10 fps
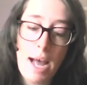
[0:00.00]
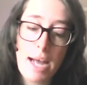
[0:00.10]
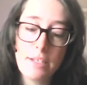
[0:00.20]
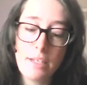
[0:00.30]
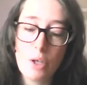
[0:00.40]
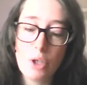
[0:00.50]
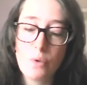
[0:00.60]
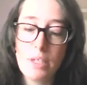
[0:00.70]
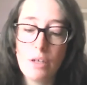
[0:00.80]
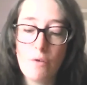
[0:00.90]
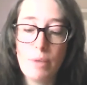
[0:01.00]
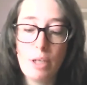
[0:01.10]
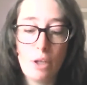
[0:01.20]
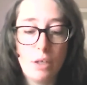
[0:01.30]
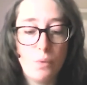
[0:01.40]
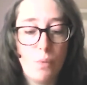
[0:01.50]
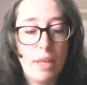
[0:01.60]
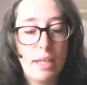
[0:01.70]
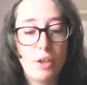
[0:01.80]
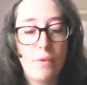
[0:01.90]
As the Austrian government learned when
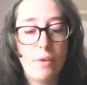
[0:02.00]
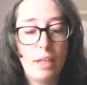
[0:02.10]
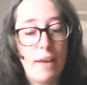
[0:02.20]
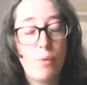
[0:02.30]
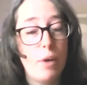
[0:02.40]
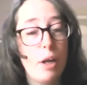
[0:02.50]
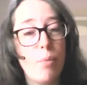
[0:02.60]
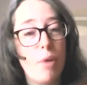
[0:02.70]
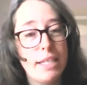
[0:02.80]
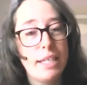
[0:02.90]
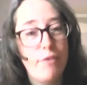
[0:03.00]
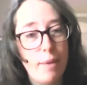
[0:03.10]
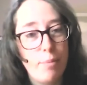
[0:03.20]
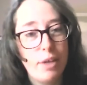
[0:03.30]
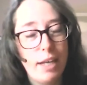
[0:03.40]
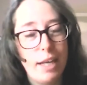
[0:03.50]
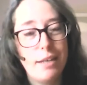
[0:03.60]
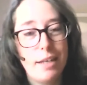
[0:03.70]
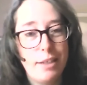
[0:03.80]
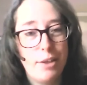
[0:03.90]
they suffered a left wing uprising in February in
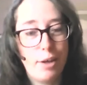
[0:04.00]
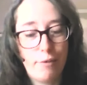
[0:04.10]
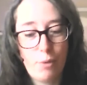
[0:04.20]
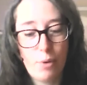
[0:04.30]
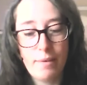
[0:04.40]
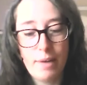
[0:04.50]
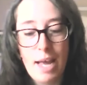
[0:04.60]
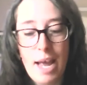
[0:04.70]
1934